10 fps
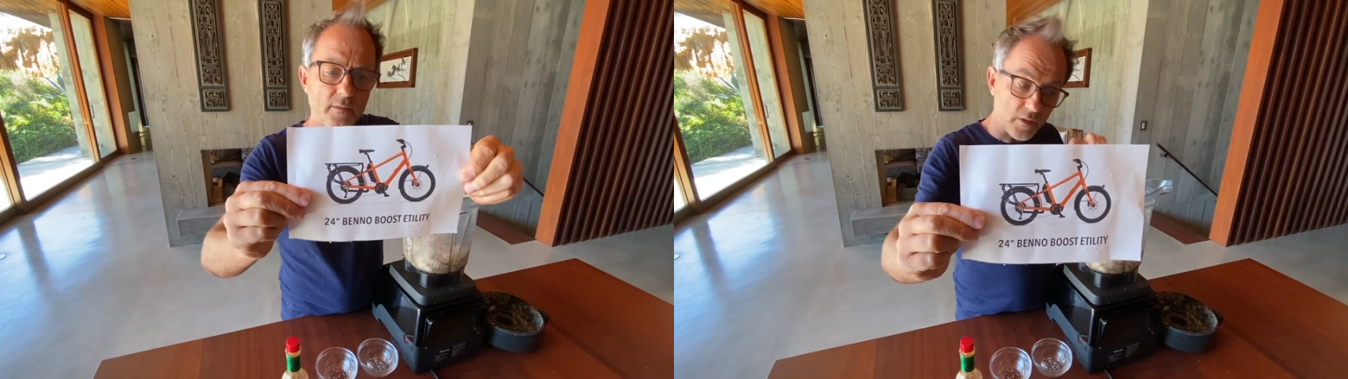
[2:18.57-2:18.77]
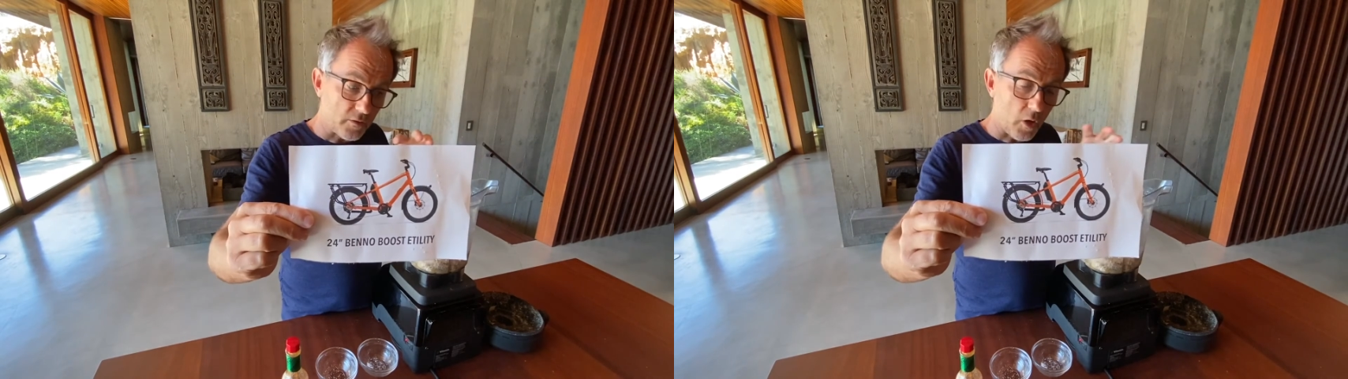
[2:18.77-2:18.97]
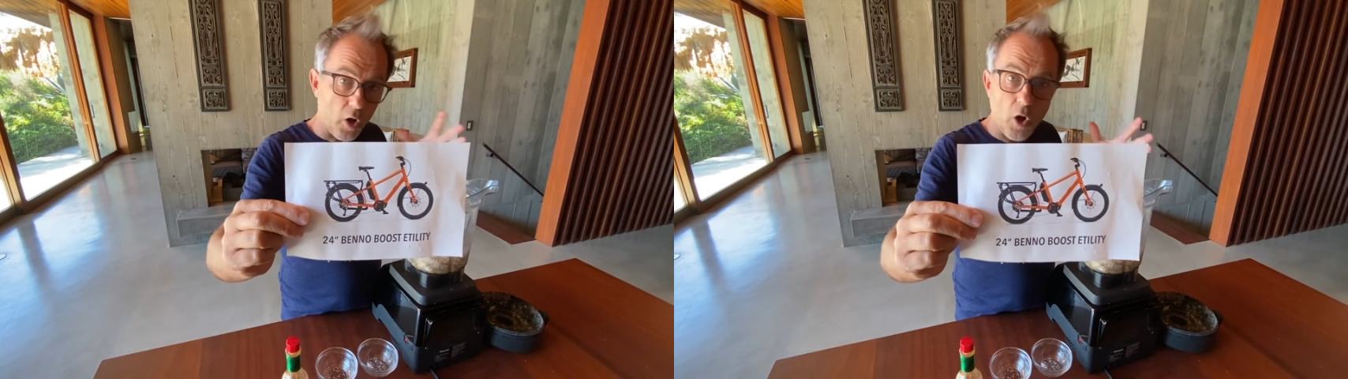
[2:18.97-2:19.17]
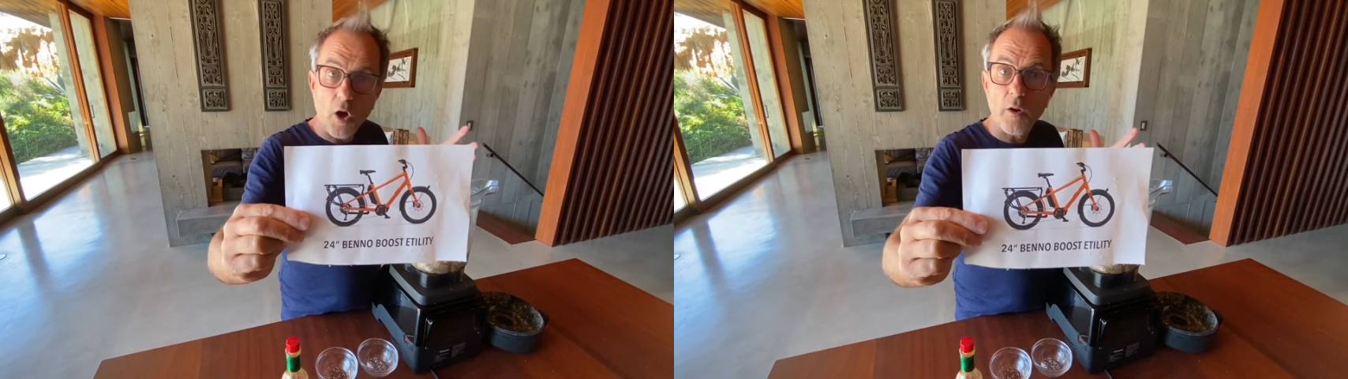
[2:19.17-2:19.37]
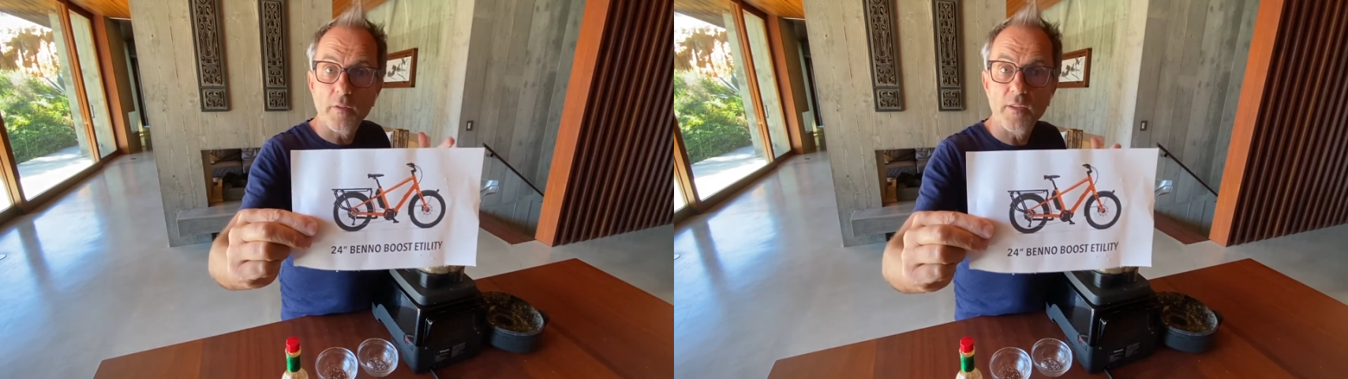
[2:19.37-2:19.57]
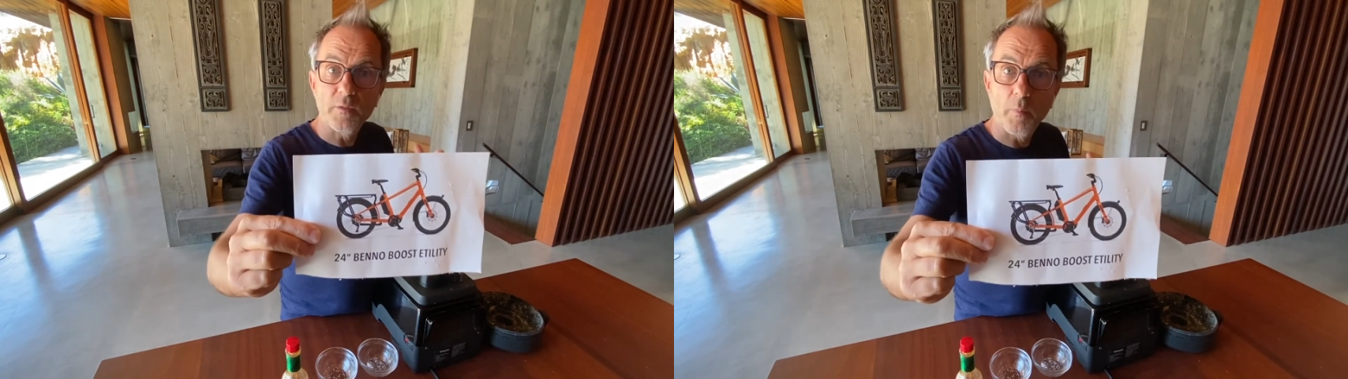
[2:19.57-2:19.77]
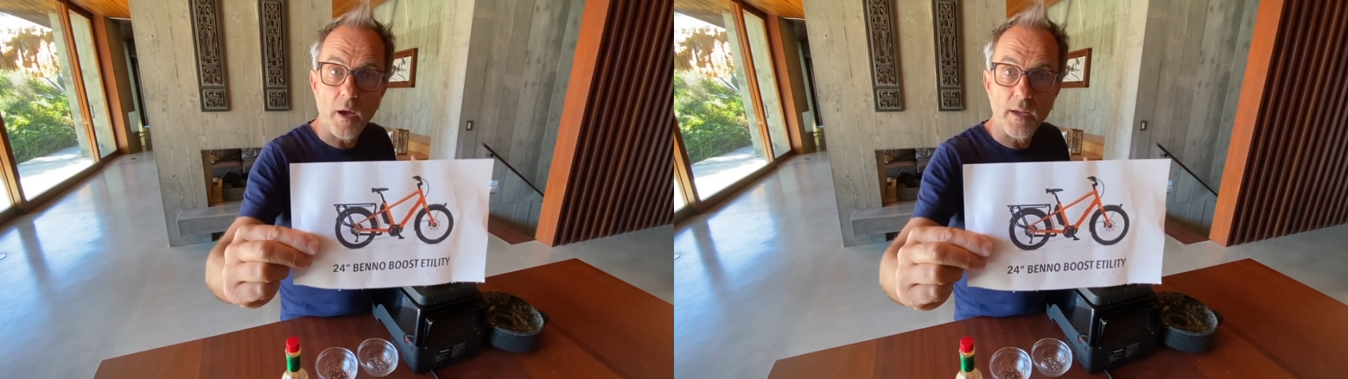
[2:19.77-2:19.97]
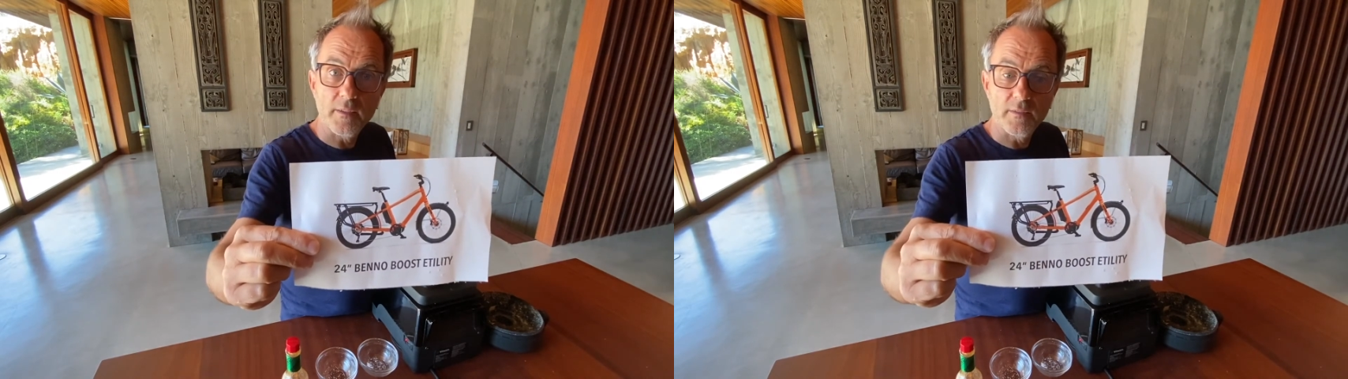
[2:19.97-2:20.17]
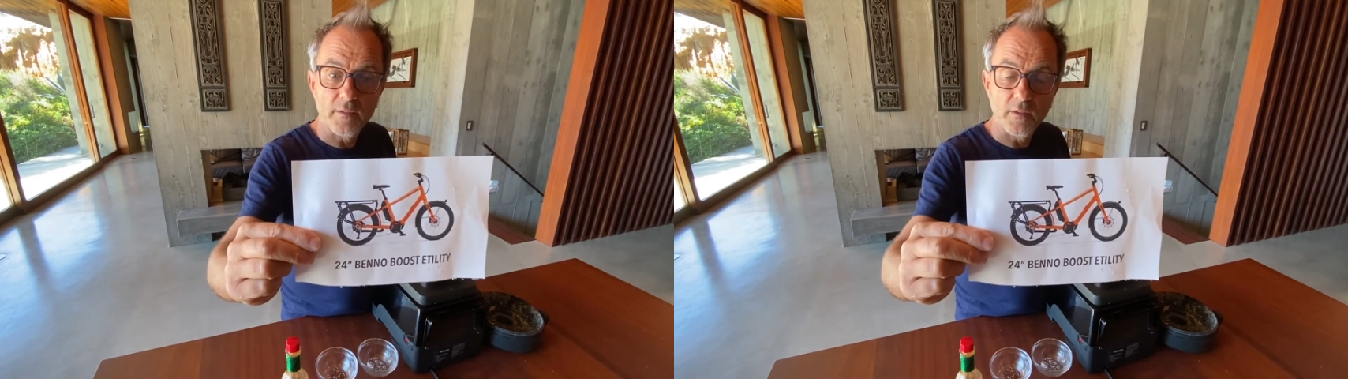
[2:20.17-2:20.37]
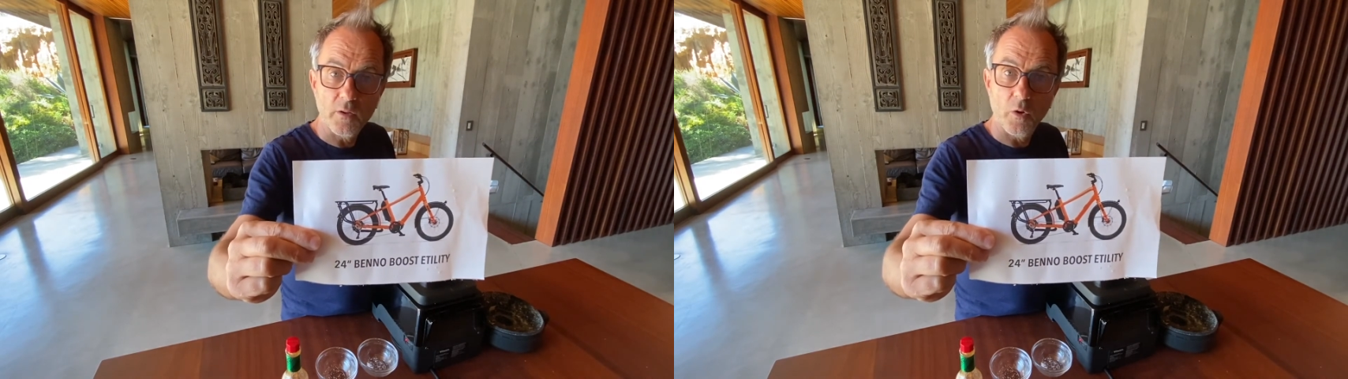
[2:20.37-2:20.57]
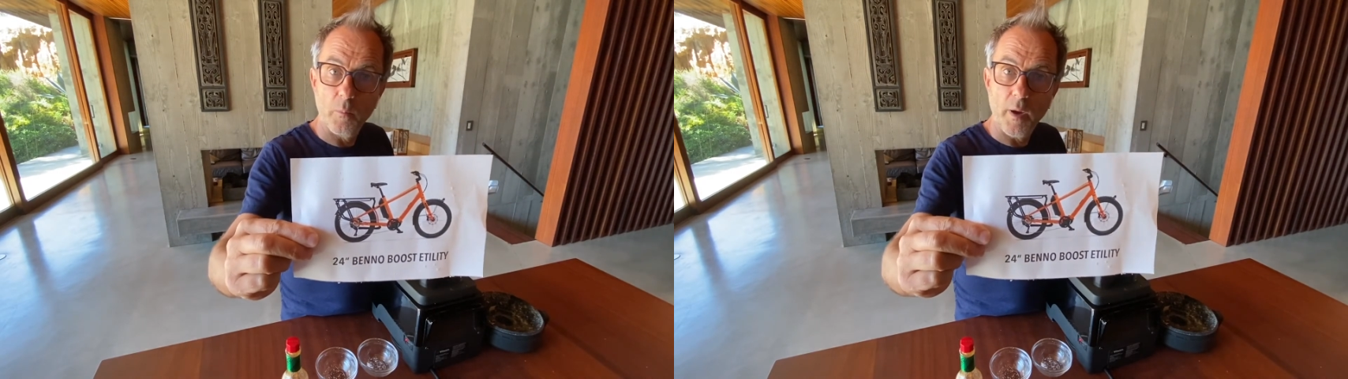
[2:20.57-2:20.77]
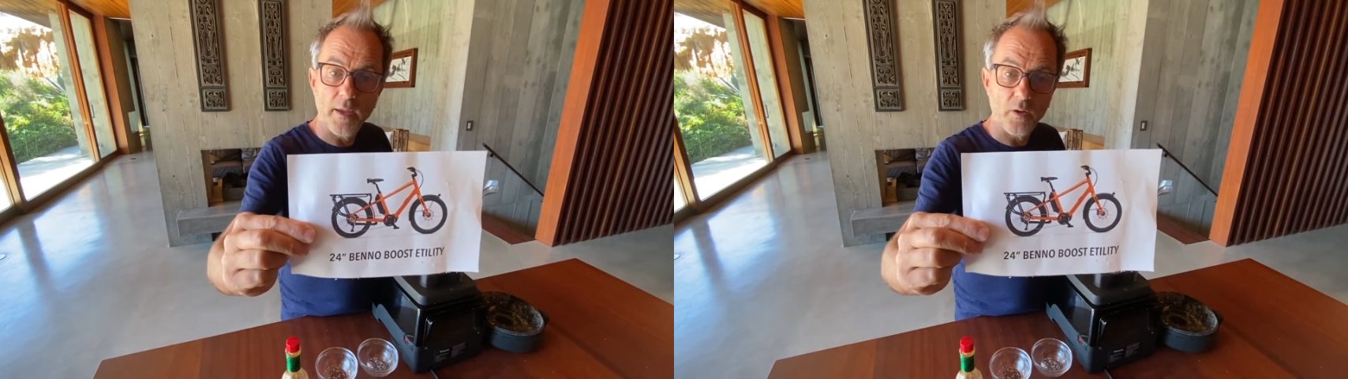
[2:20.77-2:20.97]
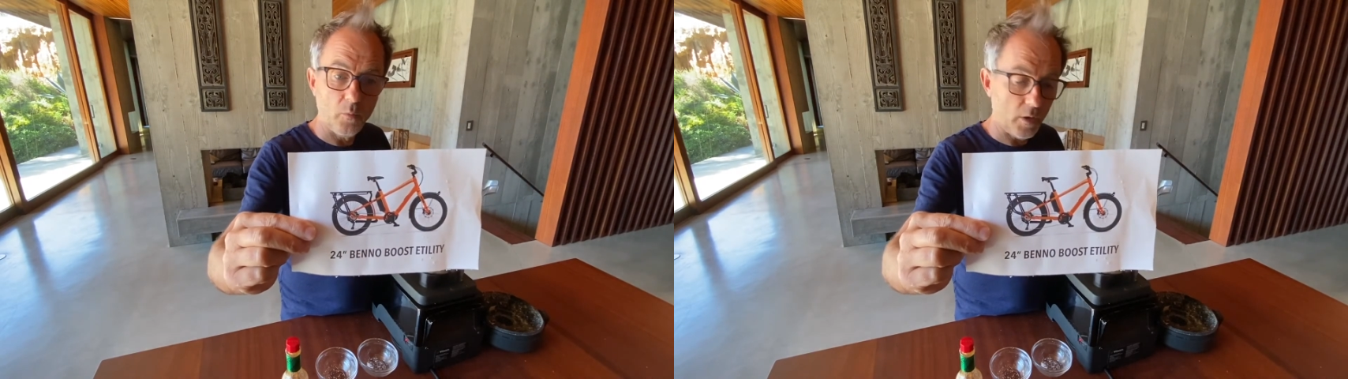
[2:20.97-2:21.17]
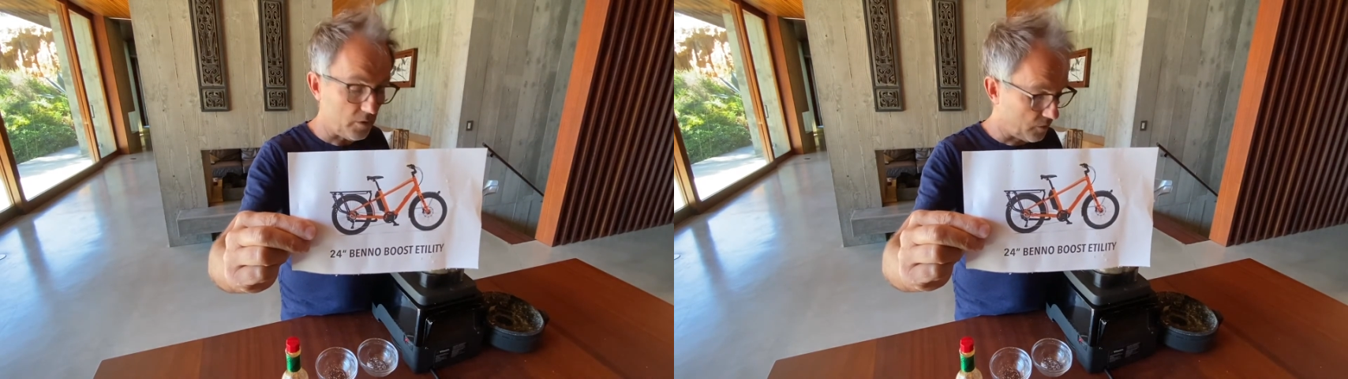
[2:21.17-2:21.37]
So it's all of these bikes combined in one.